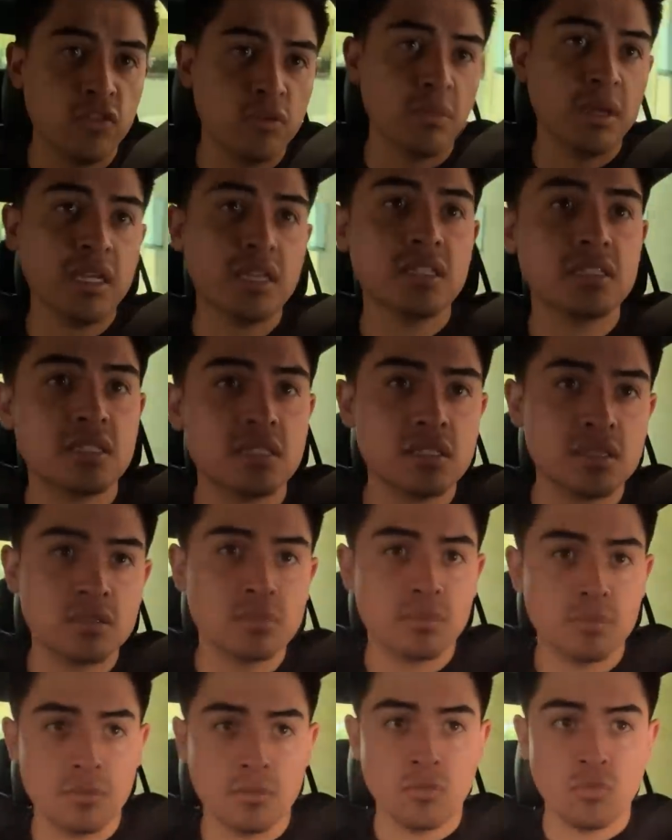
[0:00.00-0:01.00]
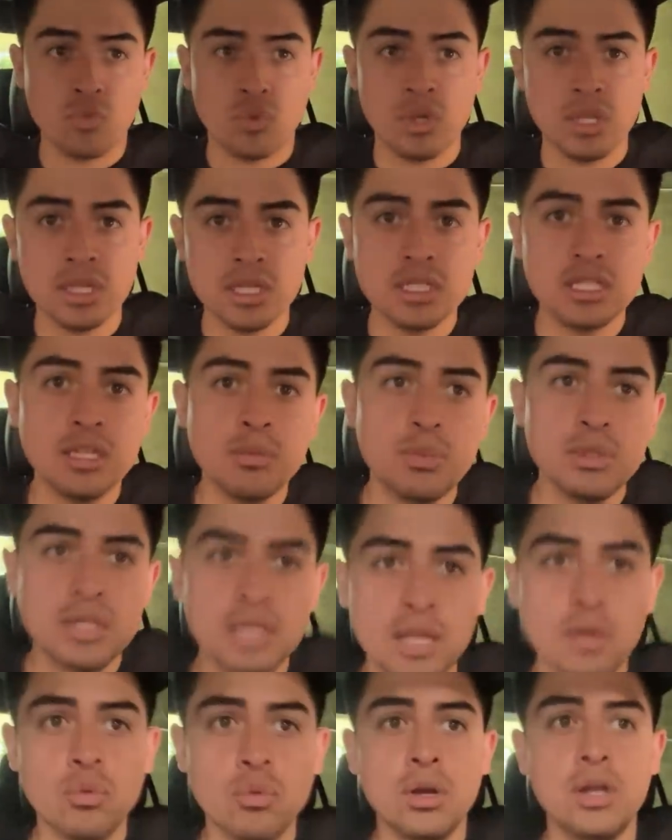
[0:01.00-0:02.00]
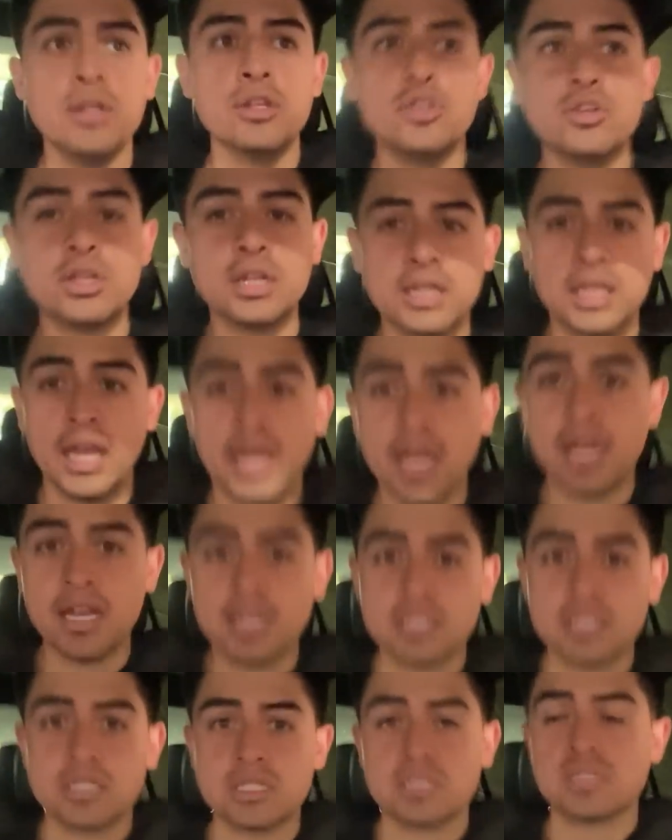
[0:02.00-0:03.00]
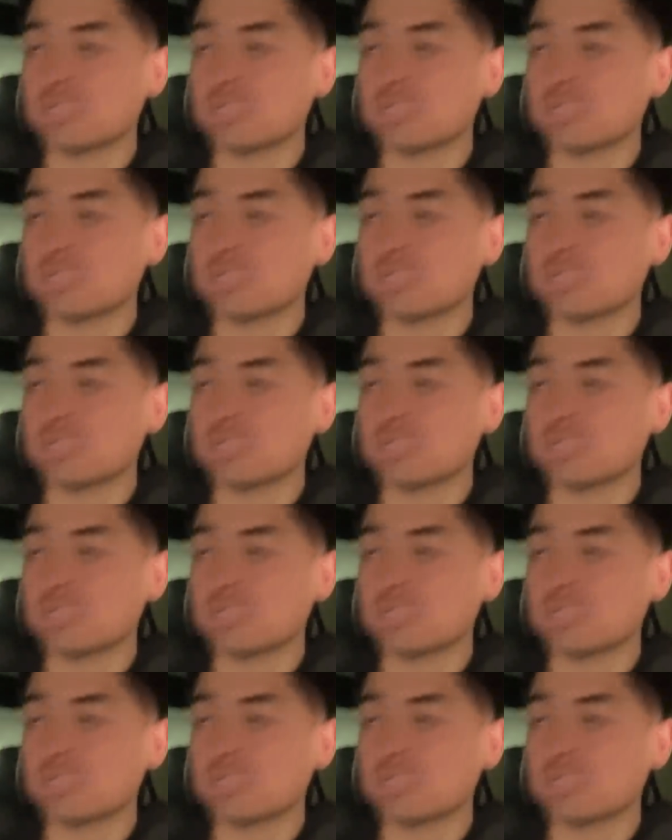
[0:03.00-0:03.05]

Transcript: you make it really deep in day one, you can cash.